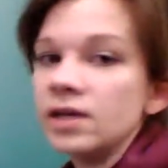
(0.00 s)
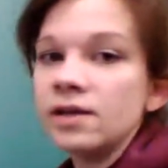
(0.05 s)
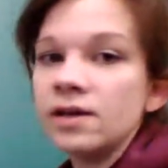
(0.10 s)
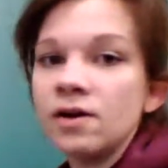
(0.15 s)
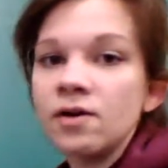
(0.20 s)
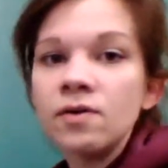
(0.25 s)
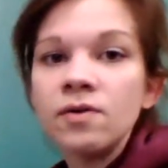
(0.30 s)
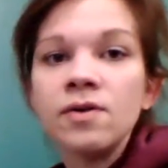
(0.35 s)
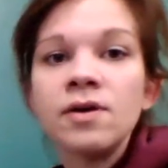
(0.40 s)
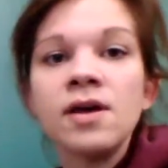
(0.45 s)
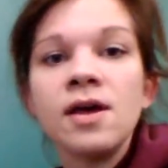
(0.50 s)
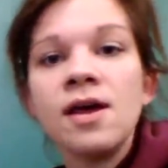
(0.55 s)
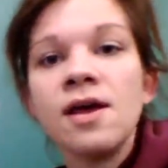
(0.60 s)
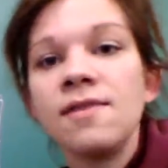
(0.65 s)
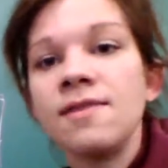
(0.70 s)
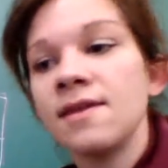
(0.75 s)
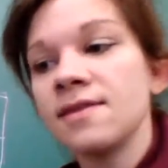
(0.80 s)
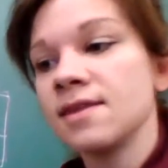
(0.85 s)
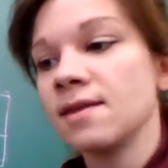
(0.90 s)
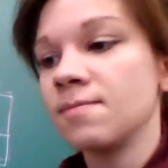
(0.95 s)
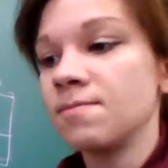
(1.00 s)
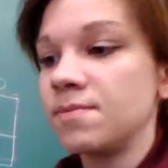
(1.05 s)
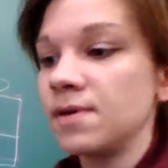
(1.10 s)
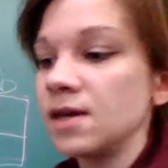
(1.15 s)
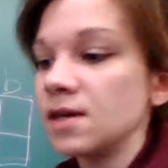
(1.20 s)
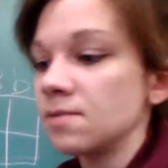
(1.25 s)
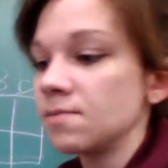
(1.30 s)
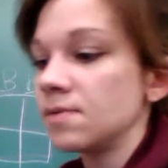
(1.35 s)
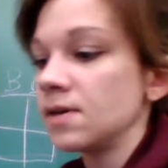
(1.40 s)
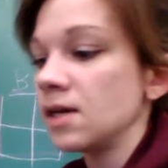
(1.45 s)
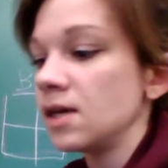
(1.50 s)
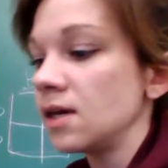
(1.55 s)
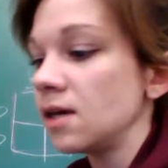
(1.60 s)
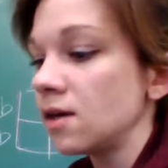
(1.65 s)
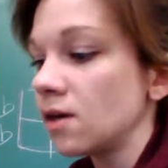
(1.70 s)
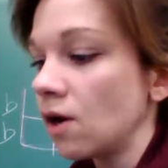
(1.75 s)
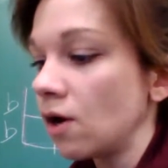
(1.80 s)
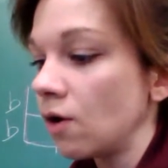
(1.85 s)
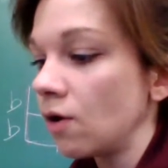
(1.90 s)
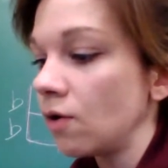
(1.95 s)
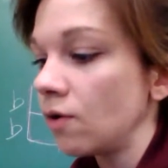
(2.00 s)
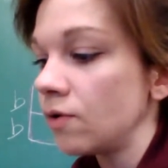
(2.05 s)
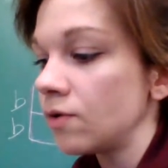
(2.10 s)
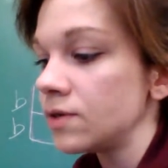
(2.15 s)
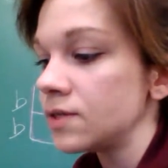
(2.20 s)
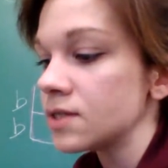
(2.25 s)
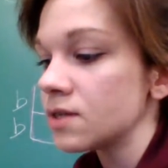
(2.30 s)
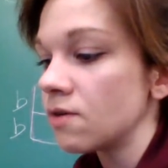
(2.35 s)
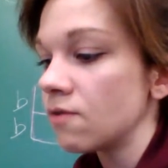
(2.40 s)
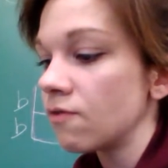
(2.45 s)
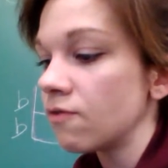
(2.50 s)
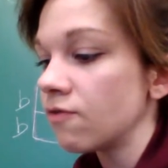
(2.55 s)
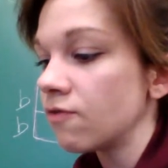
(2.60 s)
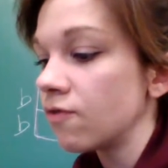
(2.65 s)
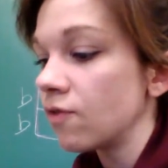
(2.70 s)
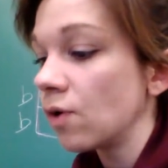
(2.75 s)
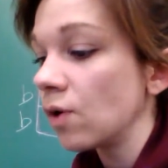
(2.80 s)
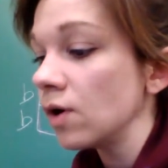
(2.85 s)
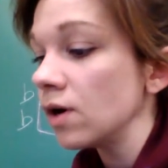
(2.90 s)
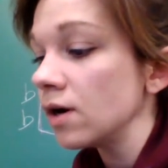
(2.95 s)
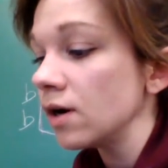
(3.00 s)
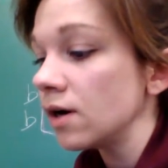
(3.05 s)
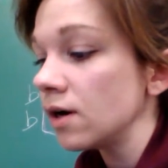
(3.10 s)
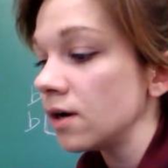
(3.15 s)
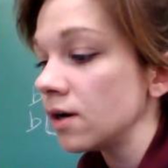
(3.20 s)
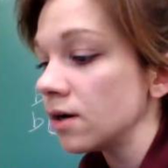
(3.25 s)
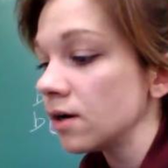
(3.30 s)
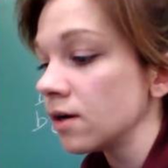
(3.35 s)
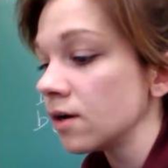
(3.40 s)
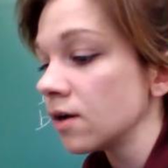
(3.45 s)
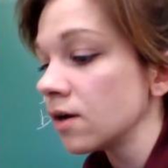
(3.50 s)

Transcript: know that the big B codes for